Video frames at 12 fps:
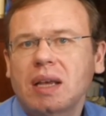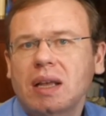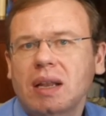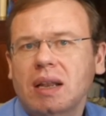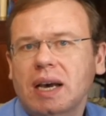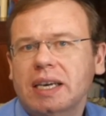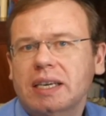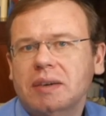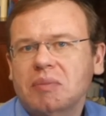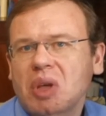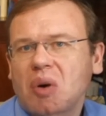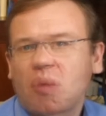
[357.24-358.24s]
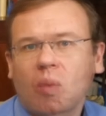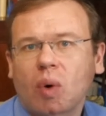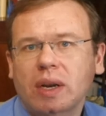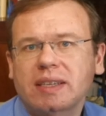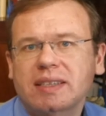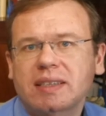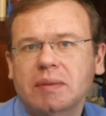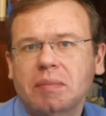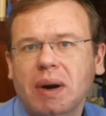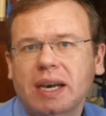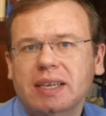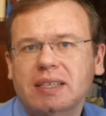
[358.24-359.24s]
like what is the
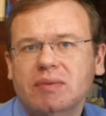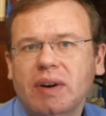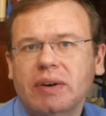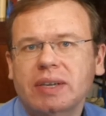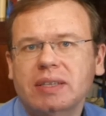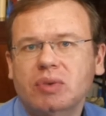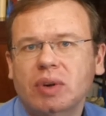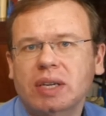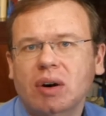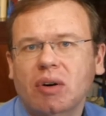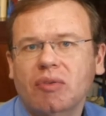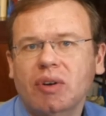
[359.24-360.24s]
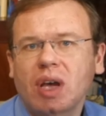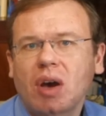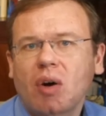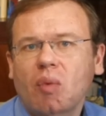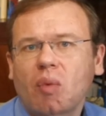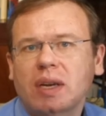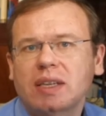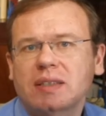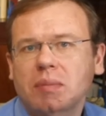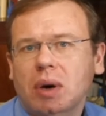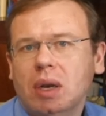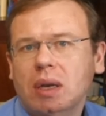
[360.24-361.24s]
bias variance trade-off, what
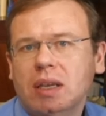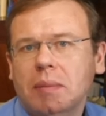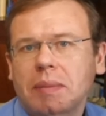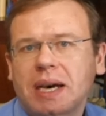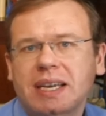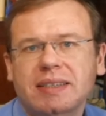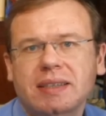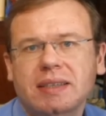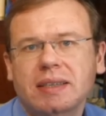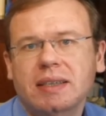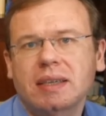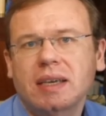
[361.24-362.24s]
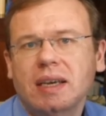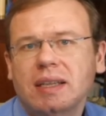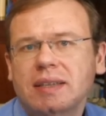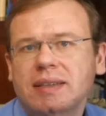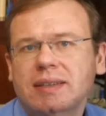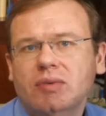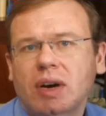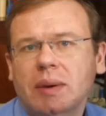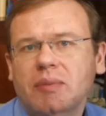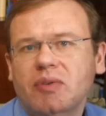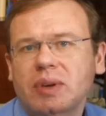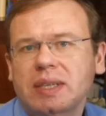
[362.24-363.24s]
is model capacity, describe three